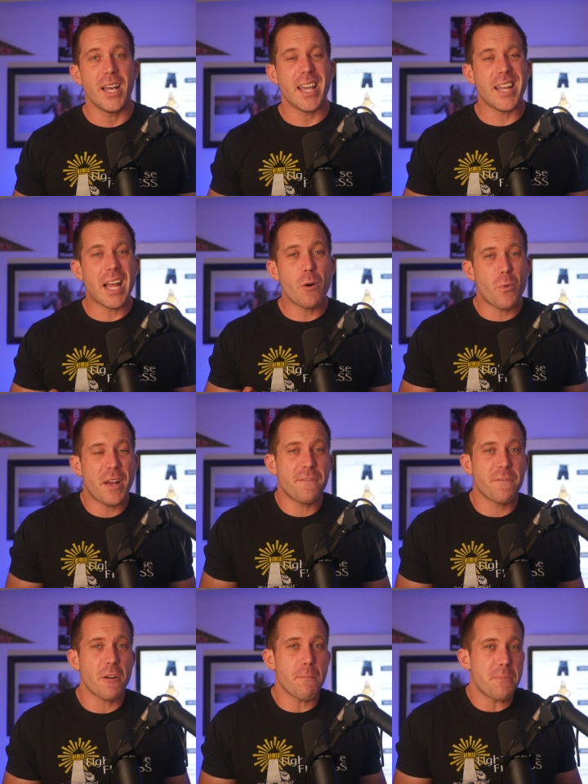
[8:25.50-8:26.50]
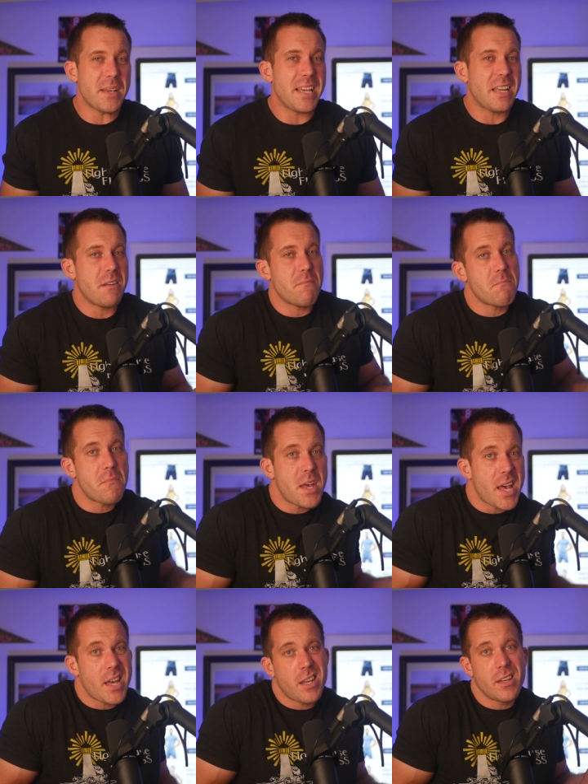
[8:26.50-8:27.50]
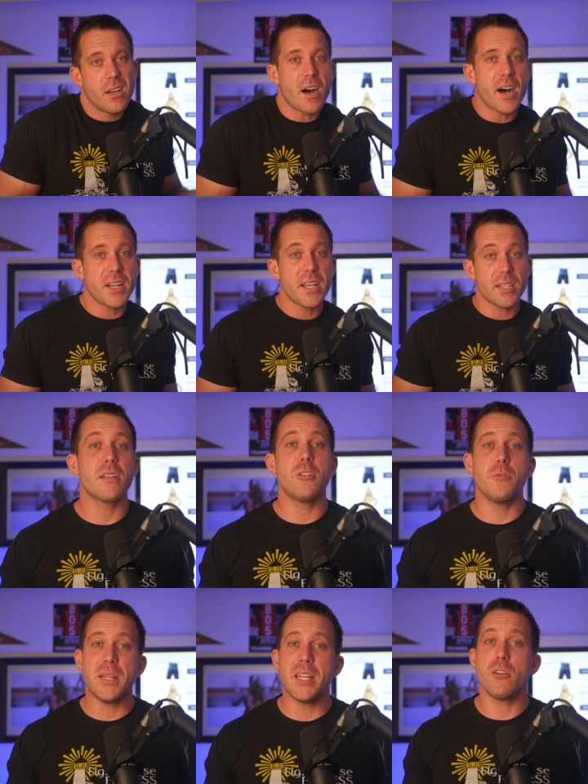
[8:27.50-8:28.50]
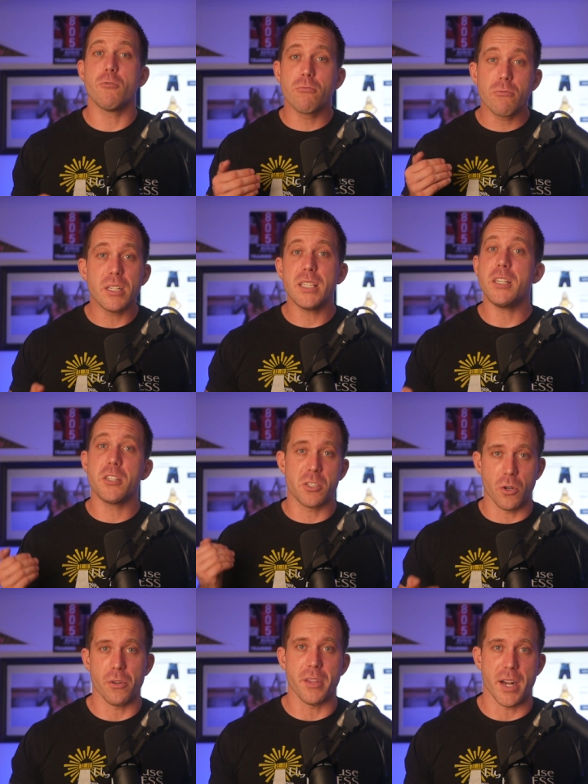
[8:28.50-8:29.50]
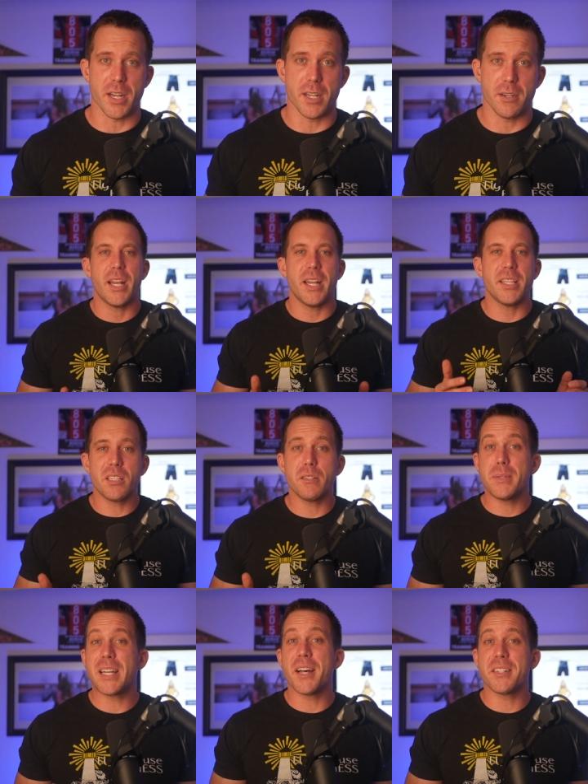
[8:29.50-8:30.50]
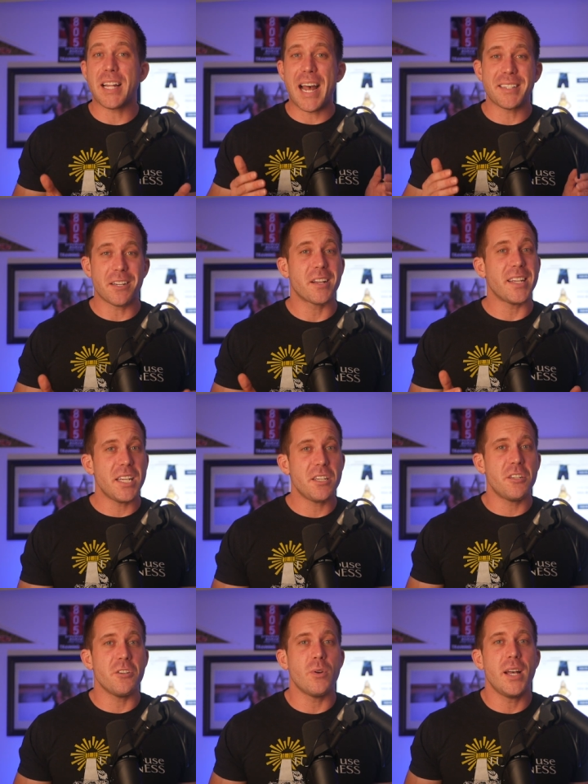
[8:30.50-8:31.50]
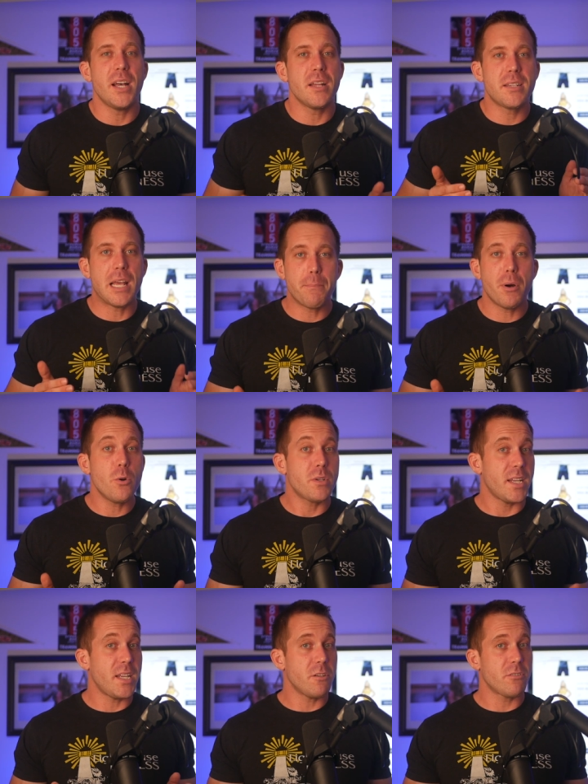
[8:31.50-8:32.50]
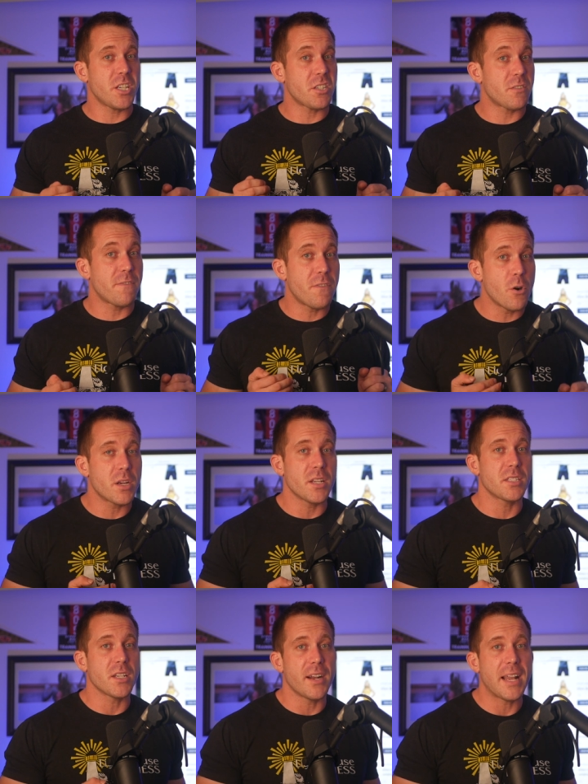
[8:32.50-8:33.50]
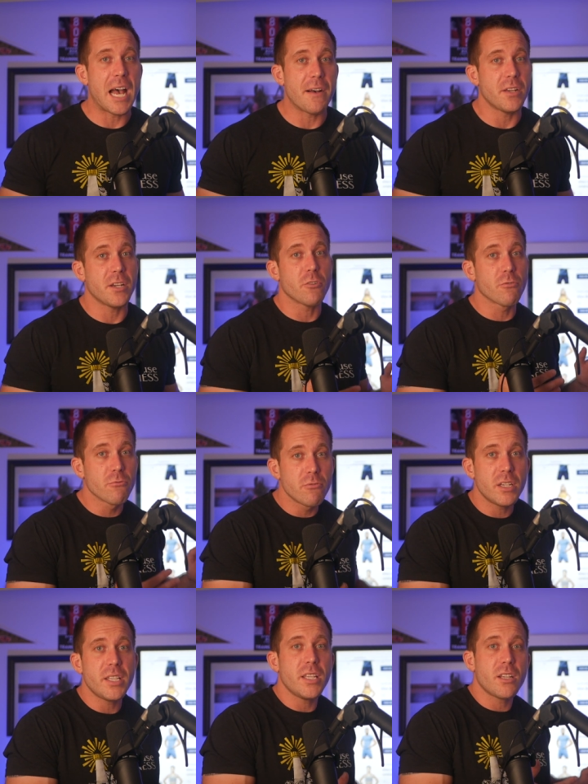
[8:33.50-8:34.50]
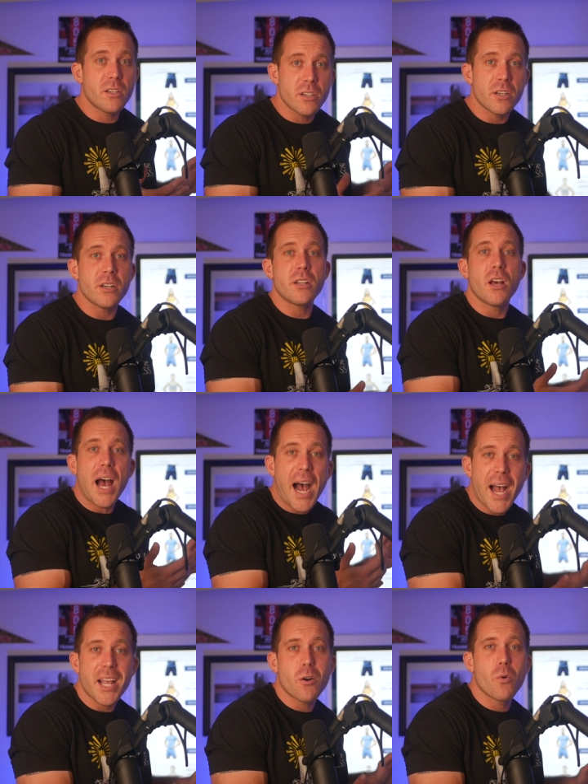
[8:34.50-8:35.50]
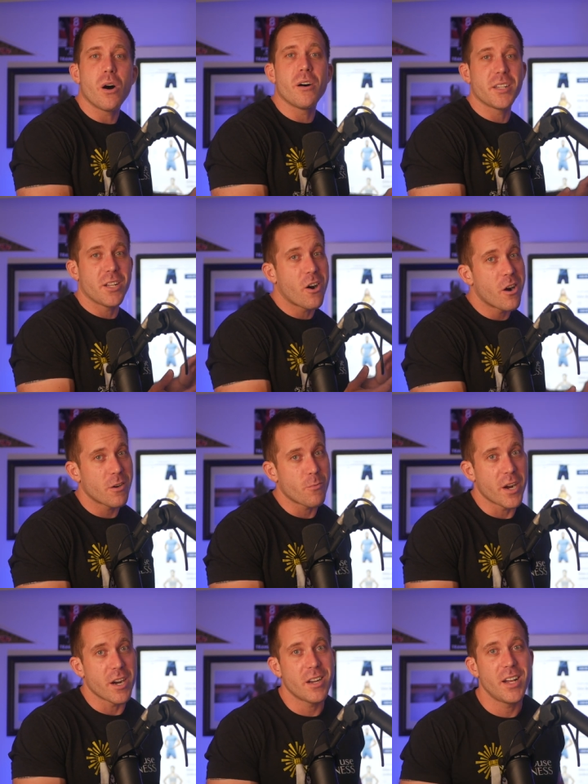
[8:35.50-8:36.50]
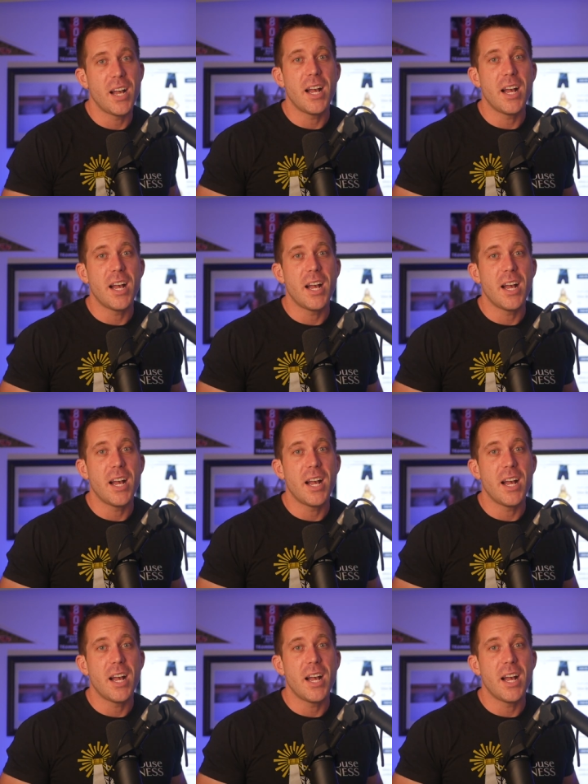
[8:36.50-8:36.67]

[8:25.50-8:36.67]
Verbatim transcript: And I went from being meh on it to being really sold on it. And this is because, as I'll get into, Tempo didn't just focus on having really good, high quality hardware.